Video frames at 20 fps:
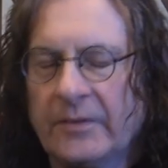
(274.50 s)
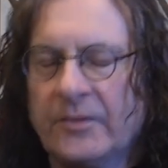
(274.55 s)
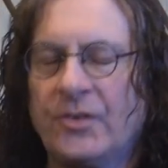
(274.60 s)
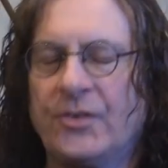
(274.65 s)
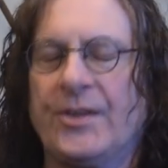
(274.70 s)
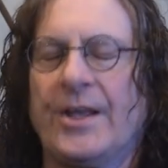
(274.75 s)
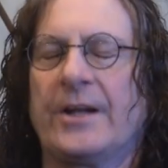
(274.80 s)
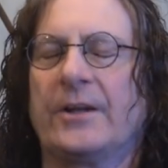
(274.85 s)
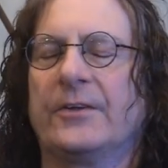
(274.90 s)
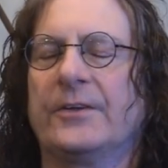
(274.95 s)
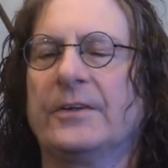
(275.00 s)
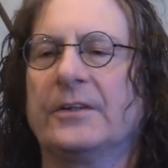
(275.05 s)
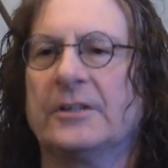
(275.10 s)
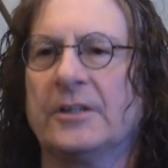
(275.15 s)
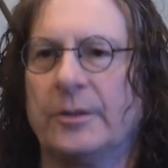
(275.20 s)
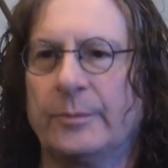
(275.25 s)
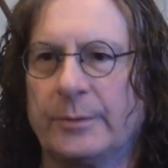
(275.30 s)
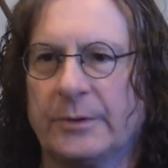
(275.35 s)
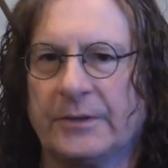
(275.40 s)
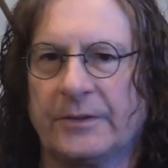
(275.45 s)
settled in
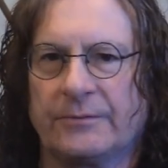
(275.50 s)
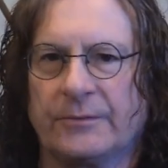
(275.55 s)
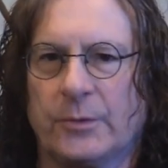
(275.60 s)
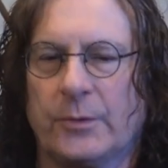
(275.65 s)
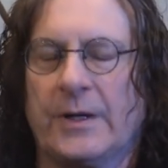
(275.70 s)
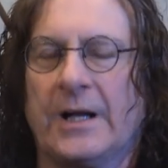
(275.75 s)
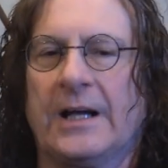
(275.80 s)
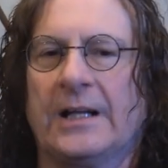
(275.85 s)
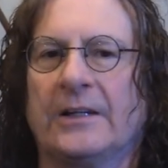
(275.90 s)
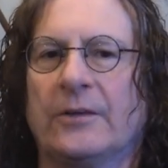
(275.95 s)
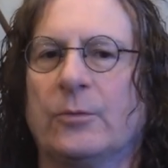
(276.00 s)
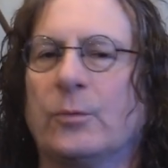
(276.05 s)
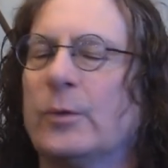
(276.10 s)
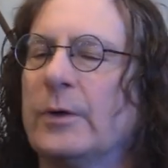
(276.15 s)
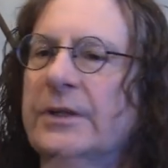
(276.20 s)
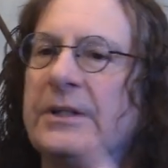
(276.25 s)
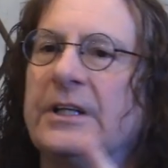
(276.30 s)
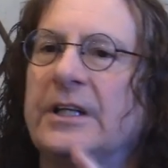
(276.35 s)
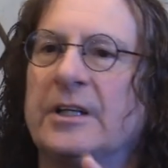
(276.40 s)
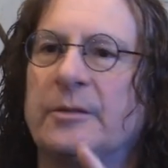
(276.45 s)
Cumberland, Rhode Island,
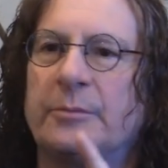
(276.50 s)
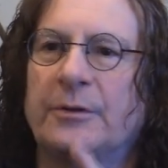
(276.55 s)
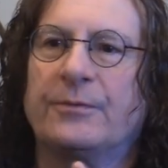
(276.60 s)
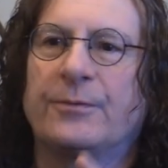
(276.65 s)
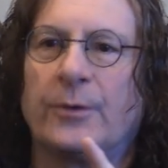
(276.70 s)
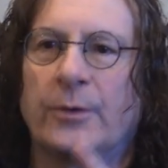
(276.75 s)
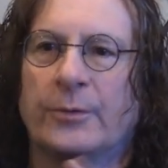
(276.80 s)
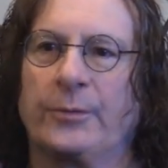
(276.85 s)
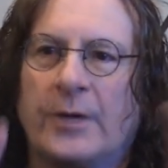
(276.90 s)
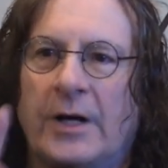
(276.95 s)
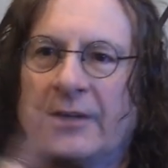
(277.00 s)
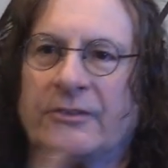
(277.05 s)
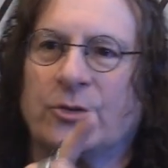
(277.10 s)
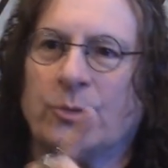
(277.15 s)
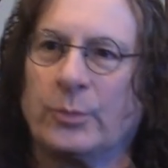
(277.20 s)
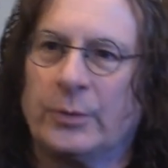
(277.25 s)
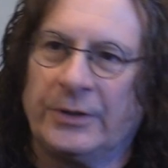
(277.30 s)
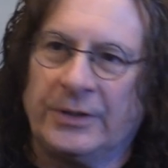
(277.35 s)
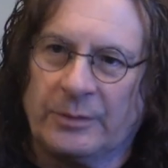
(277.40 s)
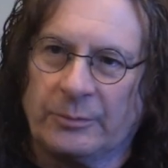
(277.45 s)
one year before Roger
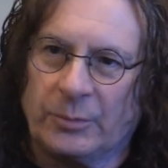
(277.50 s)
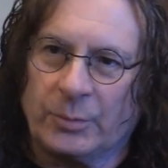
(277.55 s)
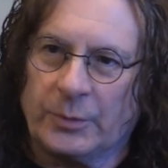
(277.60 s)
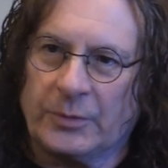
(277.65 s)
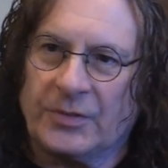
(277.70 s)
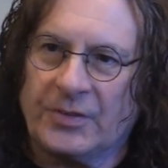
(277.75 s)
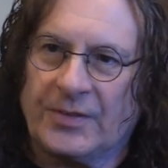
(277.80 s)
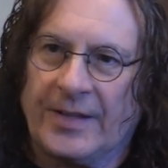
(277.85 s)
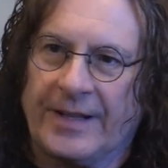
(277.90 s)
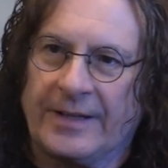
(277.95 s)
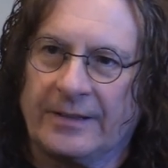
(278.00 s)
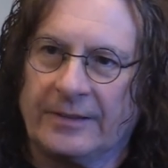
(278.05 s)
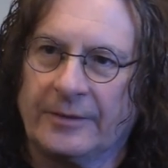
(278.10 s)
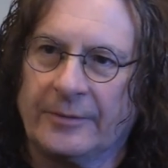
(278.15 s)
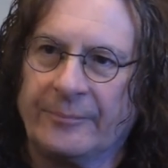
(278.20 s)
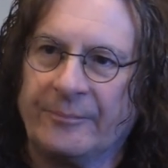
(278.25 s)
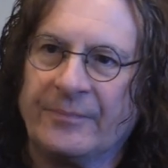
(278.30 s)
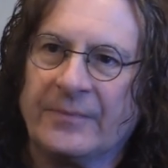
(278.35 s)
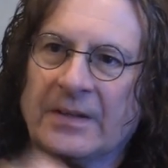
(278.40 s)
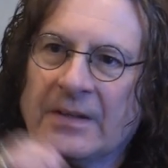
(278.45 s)
Williams would settle.
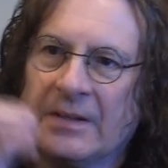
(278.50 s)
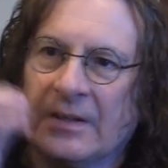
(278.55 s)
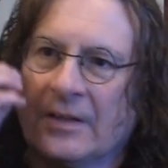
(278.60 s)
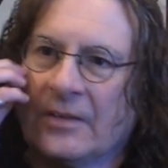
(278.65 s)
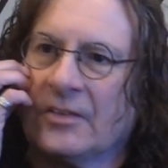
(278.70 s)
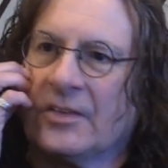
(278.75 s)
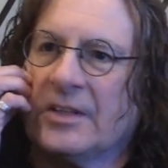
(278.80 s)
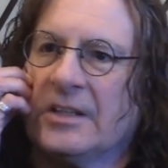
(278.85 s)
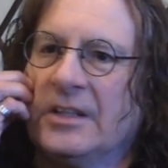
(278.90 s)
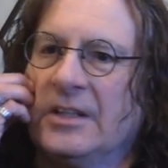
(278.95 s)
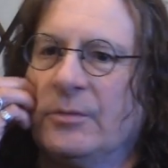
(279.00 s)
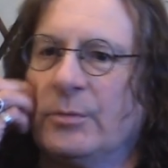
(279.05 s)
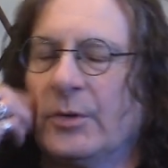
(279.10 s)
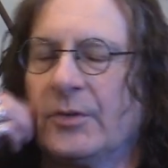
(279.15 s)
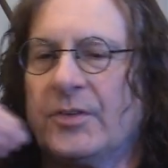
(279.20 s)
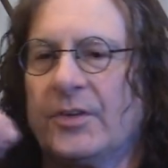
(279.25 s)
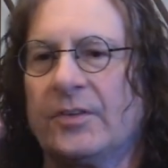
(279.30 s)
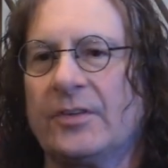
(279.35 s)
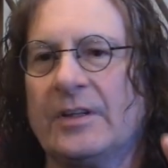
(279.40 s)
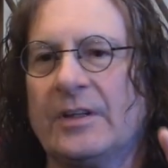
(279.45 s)
See, he
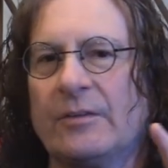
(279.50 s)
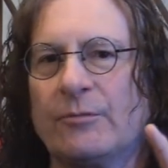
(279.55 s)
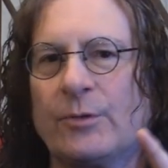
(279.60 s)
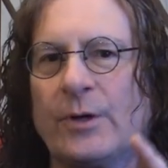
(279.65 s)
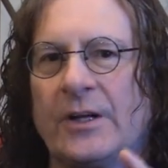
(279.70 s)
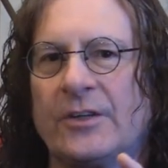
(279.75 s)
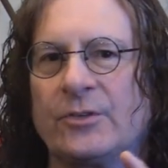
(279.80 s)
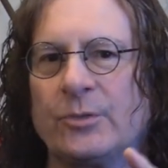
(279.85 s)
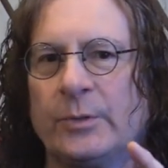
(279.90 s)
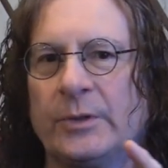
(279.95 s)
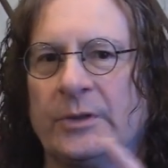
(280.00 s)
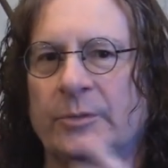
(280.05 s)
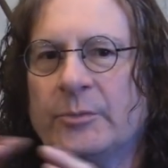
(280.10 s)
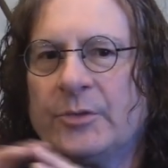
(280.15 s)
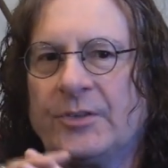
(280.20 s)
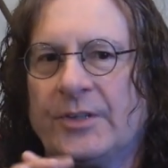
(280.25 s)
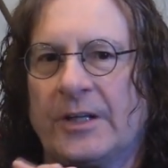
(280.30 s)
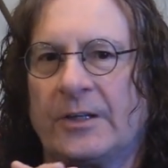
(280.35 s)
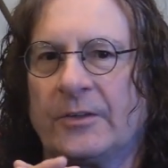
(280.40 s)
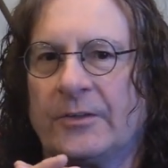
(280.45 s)
was a Roger
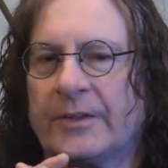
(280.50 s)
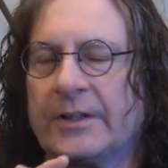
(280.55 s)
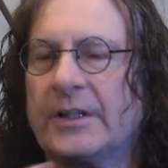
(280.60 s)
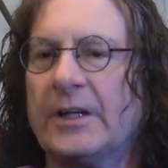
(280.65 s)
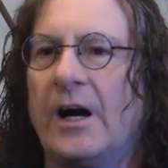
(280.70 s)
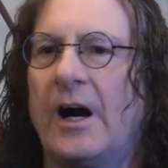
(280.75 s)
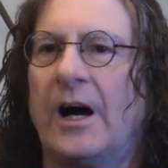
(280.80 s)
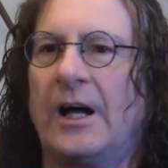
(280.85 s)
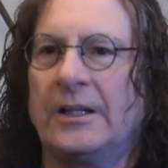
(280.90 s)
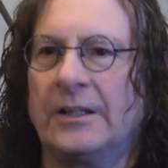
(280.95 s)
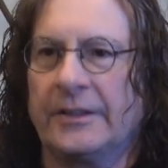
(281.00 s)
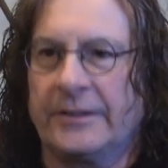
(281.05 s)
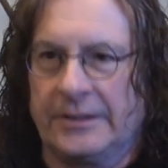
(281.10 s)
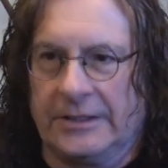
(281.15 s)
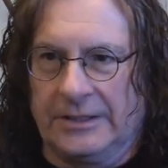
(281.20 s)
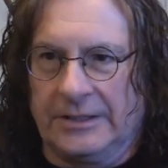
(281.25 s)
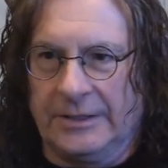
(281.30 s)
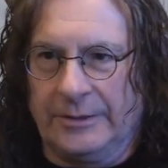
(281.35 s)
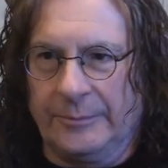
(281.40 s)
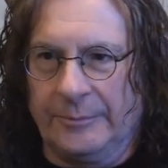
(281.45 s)
Williams settled a
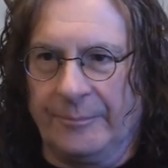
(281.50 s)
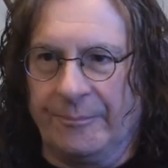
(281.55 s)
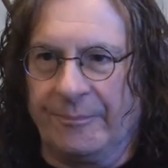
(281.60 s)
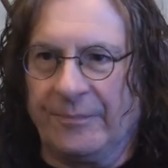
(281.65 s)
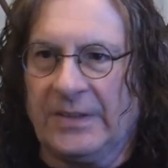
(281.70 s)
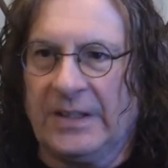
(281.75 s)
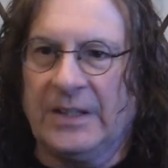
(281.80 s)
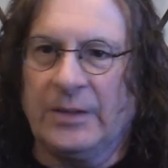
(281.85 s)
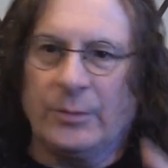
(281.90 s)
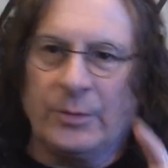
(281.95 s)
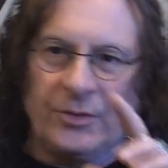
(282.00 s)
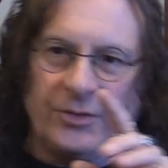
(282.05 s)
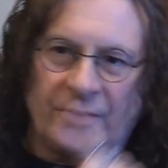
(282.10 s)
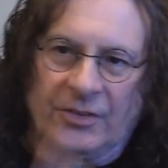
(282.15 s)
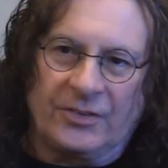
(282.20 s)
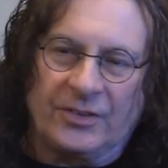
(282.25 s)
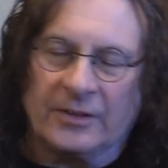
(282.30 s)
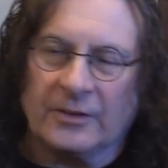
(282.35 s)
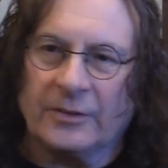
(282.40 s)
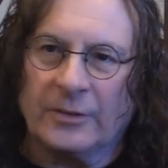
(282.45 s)
colony. Mm-hmm. He was
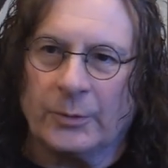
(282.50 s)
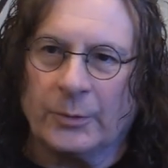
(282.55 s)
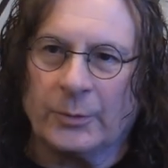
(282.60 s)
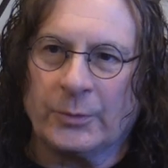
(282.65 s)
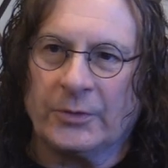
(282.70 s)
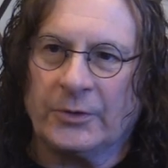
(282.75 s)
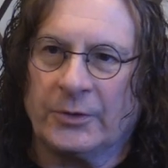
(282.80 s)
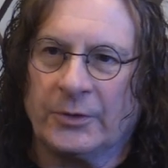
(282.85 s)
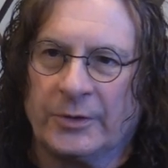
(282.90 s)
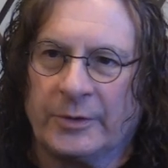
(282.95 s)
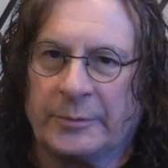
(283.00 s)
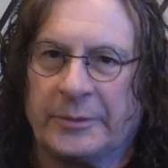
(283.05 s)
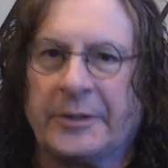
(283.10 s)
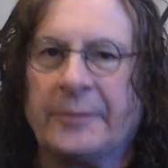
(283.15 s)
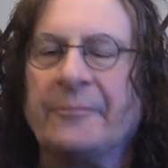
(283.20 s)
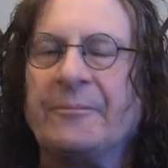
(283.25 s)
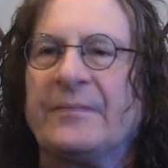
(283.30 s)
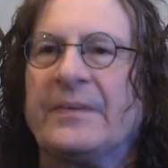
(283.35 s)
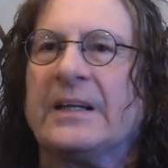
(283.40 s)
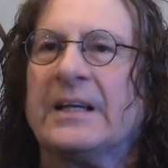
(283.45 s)
just a lone
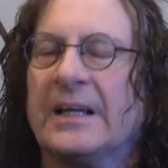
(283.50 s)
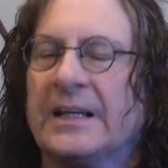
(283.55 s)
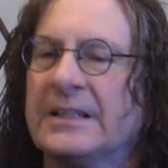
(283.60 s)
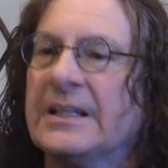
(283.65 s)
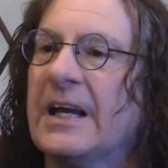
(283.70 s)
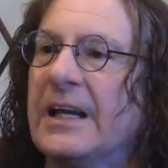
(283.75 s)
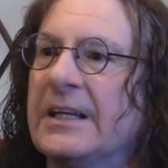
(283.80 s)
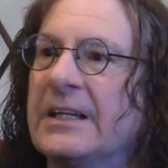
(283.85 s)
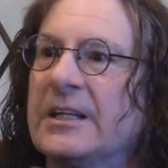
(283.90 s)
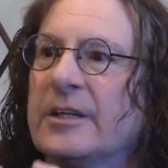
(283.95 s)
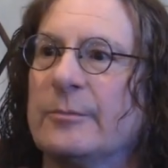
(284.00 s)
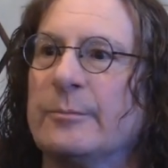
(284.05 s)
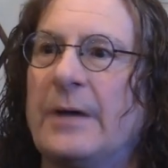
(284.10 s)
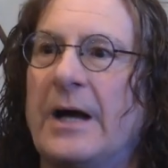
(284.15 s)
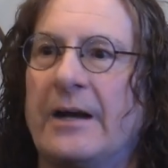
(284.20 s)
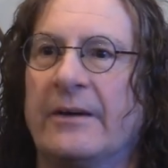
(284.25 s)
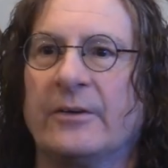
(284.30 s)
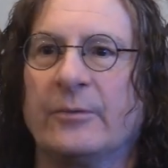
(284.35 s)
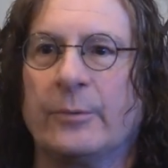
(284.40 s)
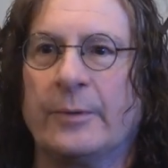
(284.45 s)
hermit, and yeah, he got
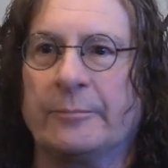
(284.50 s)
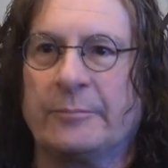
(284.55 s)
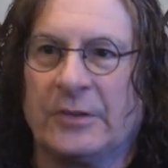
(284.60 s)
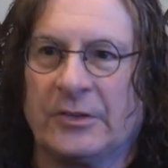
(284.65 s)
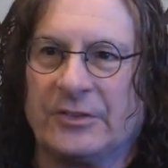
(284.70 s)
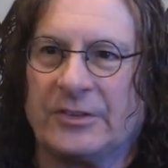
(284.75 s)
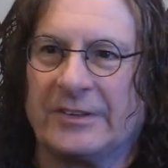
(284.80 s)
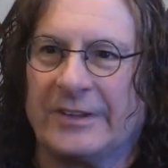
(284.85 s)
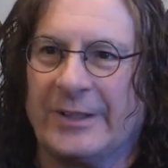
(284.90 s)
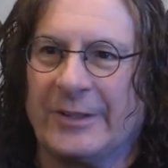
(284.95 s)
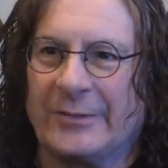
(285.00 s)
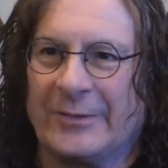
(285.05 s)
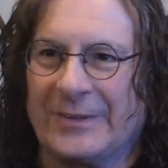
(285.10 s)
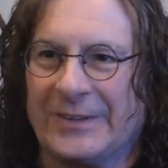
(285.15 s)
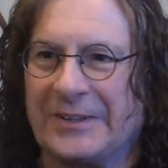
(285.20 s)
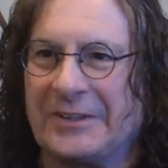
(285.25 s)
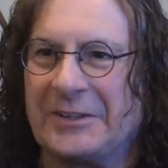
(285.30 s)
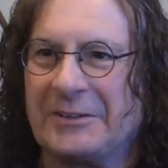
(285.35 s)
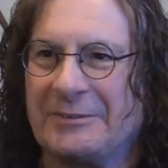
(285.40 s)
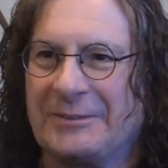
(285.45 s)
married much later
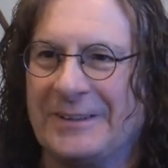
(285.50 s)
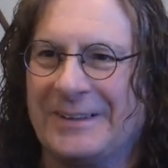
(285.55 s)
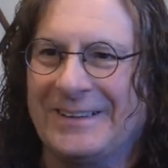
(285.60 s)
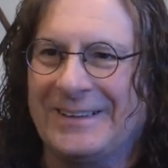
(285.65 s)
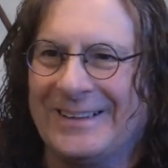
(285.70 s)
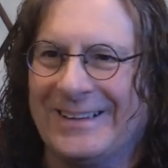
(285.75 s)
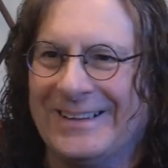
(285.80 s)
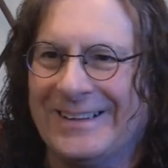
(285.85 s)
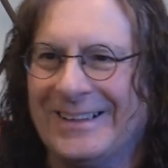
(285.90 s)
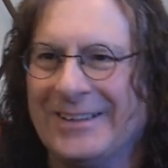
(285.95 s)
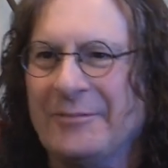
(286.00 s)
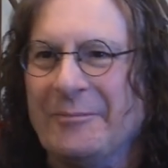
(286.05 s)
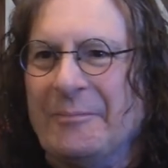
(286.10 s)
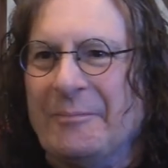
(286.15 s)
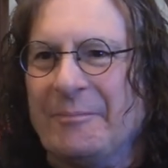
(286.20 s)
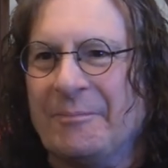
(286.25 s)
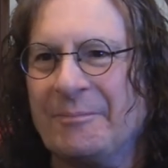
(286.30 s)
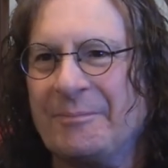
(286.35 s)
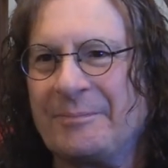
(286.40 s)
in life. and they had a